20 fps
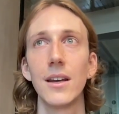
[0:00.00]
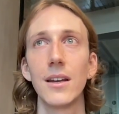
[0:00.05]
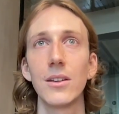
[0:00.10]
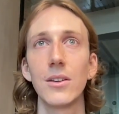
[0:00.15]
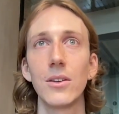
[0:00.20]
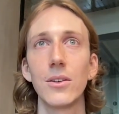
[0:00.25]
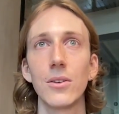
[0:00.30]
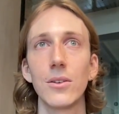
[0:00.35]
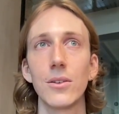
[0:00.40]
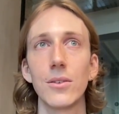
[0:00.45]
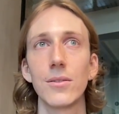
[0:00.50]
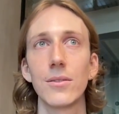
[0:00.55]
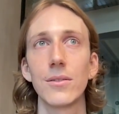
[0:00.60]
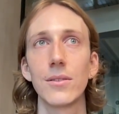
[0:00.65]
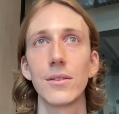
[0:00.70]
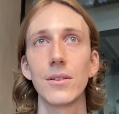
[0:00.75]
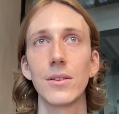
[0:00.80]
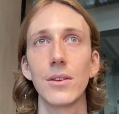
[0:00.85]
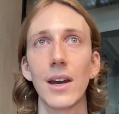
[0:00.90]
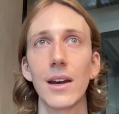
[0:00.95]
You
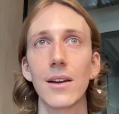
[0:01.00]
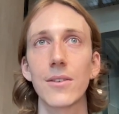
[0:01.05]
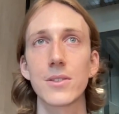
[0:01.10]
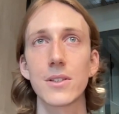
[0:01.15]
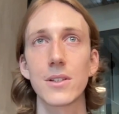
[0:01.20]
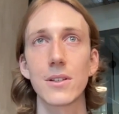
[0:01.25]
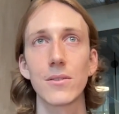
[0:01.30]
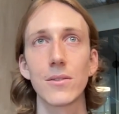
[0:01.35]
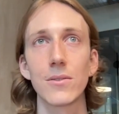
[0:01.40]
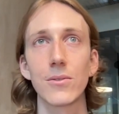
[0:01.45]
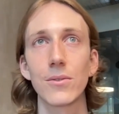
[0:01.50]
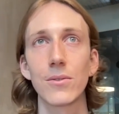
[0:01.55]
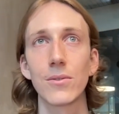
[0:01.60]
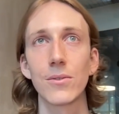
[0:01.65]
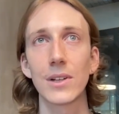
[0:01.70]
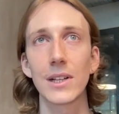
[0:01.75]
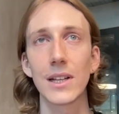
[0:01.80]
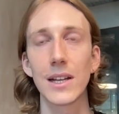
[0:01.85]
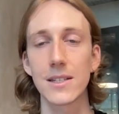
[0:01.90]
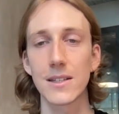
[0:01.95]
have to
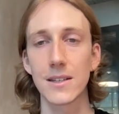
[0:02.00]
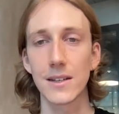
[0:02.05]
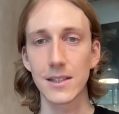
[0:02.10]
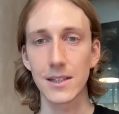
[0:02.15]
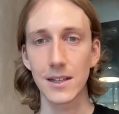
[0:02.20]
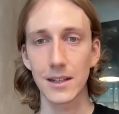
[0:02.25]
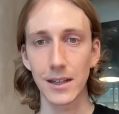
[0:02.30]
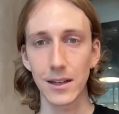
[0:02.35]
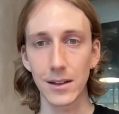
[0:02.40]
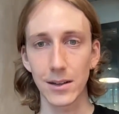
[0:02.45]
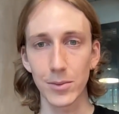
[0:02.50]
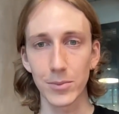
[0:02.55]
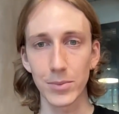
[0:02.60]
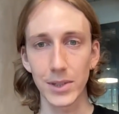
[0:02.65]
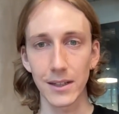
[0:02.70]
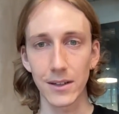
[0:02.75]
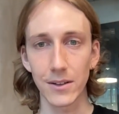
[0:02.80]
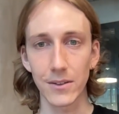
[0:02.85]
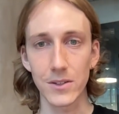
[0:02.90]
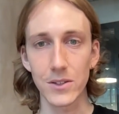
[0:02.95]
realize that it's
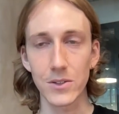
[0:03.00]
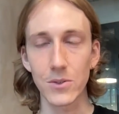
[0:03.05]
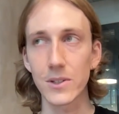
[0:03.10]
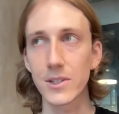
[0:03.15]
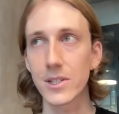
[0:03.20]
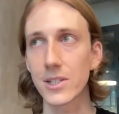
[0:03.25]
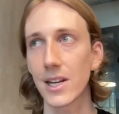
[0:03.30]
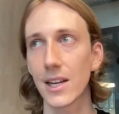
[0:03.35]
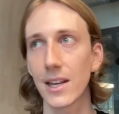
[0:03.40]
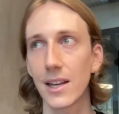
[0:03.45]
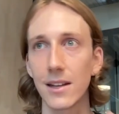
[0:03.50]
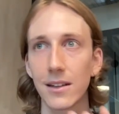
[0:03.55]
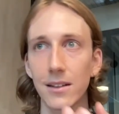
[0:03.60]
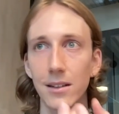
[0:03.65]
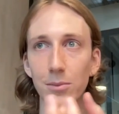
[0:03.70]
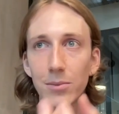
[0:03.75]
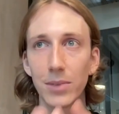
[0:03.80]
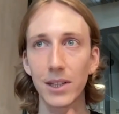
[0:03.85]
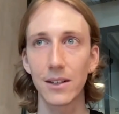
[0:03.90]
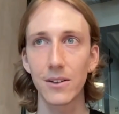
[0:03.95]
complete on the source chain,
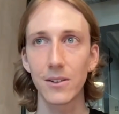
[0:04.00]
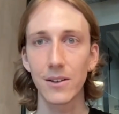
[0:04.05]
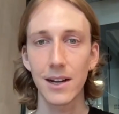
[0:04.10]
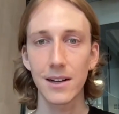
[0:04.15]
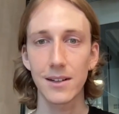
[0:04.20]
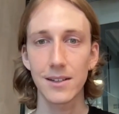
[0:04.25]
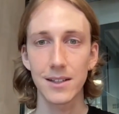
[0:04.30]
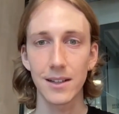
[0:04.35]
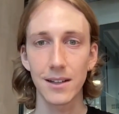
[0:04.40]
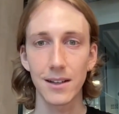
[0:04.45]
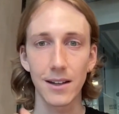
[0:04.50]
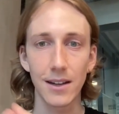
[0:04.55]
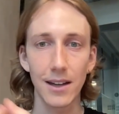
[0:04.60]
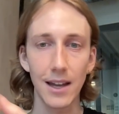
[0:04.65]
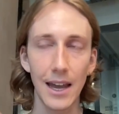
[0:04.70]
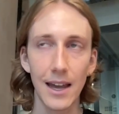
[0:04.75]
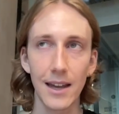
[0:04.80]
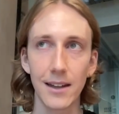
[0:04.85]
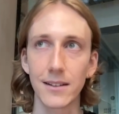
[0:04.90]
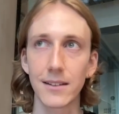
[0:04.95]
complete on Axelar,
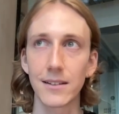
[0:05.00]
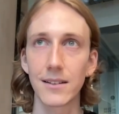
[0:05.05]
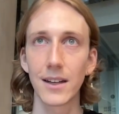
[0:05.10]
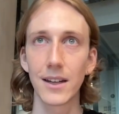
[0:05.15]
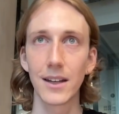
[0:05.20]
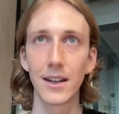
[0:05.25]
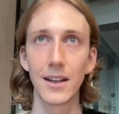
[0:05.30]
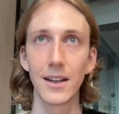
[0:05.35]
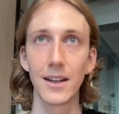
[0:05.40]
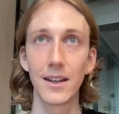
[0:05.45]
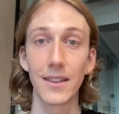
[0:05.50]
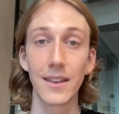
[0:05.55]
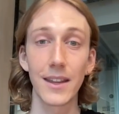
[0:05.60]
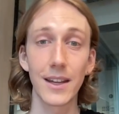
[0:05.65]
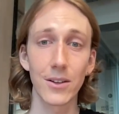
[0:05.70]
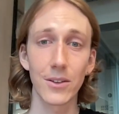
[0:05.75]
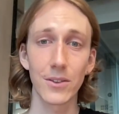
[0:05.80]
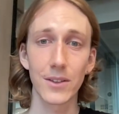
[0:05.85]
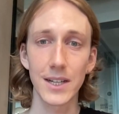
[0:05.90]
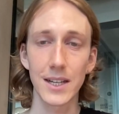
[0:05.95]
and
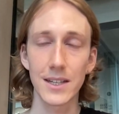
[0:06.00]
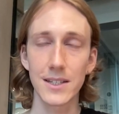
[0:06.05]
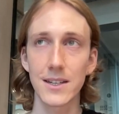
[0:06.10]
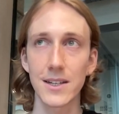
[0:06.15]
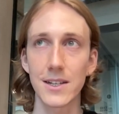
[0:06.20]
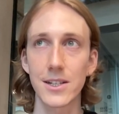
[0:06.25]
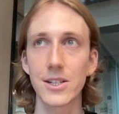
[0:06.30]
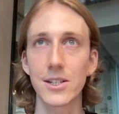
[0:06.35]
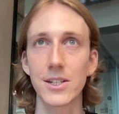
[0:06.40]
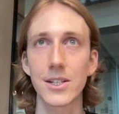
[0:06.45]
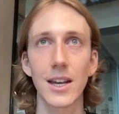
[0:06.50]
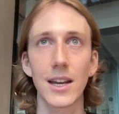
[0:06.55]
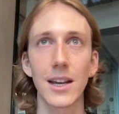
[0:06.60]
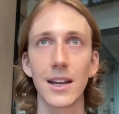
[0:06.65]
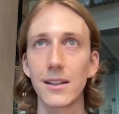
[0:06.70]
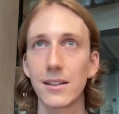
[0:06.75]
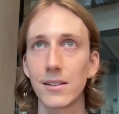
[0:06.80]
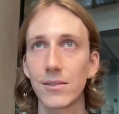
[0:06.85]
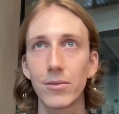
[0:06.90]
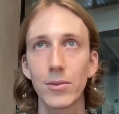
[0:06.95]
then on the destination
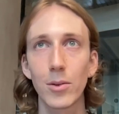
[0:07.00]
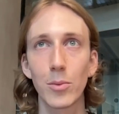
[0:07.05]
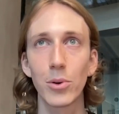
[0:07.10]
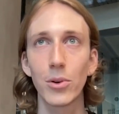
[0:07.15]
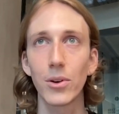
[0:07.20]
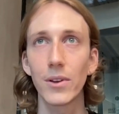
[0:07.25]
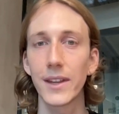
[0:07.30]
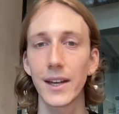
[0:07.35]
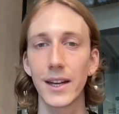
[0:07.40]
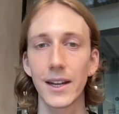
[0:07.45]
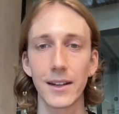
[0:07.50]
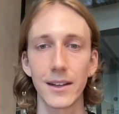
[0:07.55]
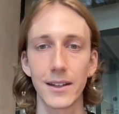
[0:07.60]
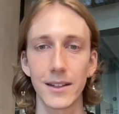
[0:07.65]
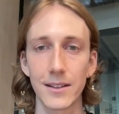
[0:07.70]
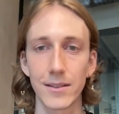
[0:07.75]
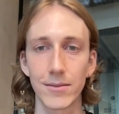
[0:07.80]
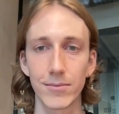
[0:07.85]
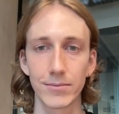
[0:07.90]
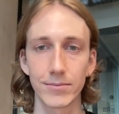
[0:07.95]
chain, and report that in
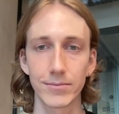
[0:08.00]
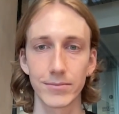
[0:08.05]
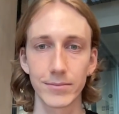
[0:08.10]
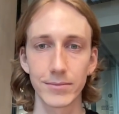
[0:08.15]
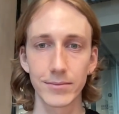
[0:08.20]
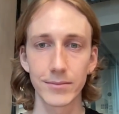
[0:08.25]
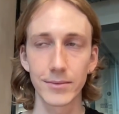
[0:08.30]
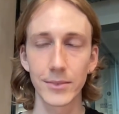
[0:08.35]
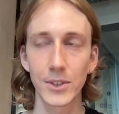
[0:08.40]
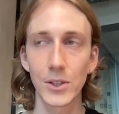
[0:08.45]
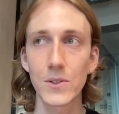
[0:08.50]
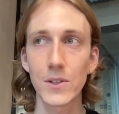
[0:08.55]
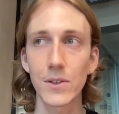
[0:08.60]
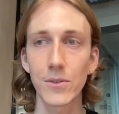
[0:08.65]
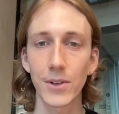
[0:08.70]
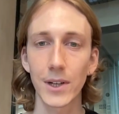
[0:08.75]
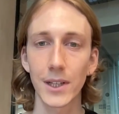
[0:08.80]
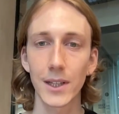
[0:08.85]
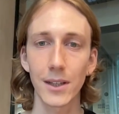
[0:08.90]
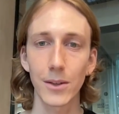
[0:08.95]
a
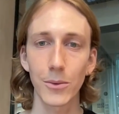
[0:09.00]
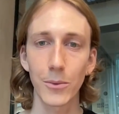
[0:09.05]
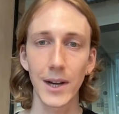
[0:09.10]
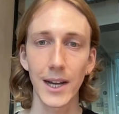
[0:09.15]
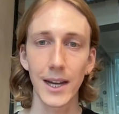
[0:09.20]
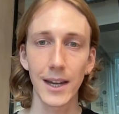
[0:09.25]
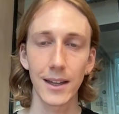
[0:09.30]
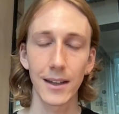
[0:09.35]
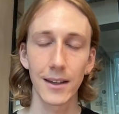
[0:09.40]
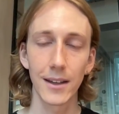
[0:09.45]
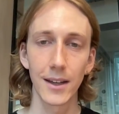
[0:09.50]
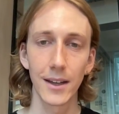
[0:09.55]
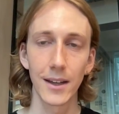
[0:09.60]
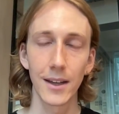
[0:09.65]
user-friendly way.